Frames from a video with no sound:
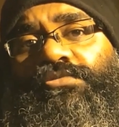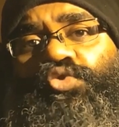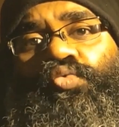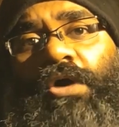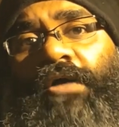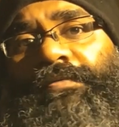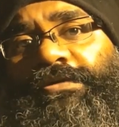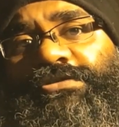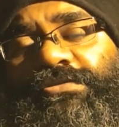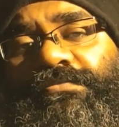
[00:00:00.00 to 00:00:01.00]
2
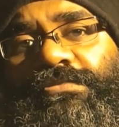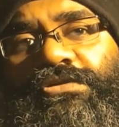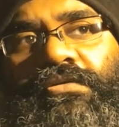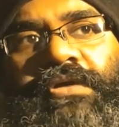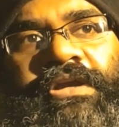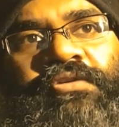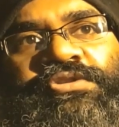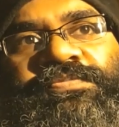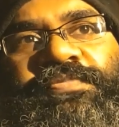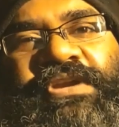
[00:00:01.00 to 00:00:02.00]
hours, so it
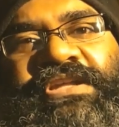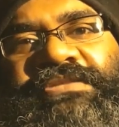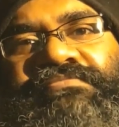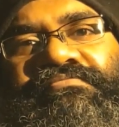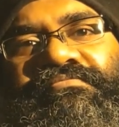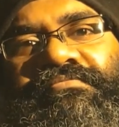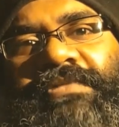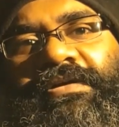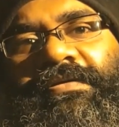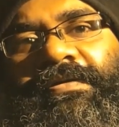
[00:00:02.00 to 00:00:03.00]
looks pretty
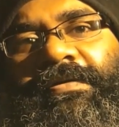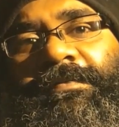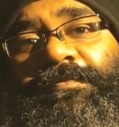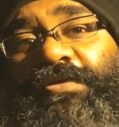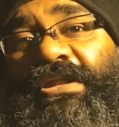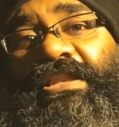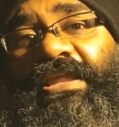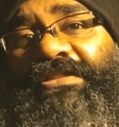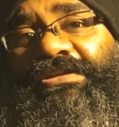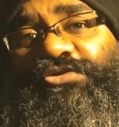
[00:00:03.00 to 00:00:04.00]

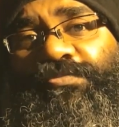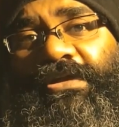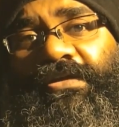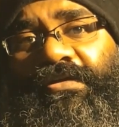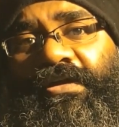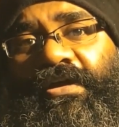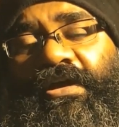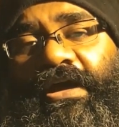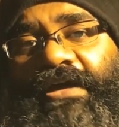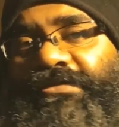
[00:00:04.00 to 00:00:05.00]
lengthy to me
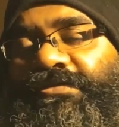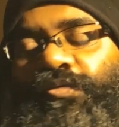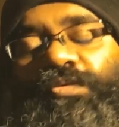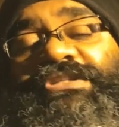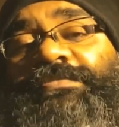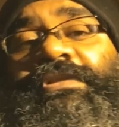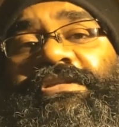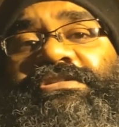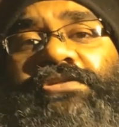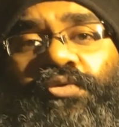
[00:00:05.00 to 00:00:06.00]
and visibly
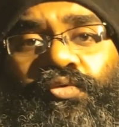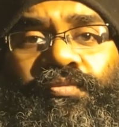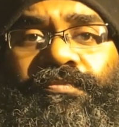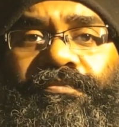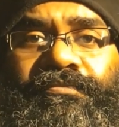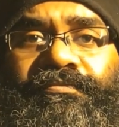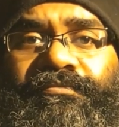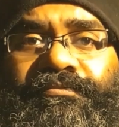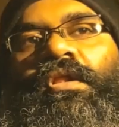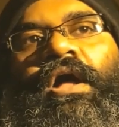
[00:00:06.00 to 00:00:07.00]
slow.
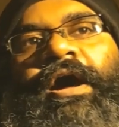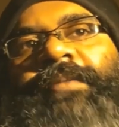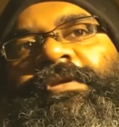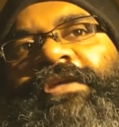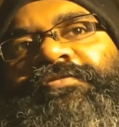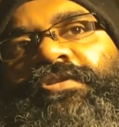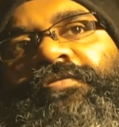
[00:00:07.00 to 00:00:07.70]
I believe for the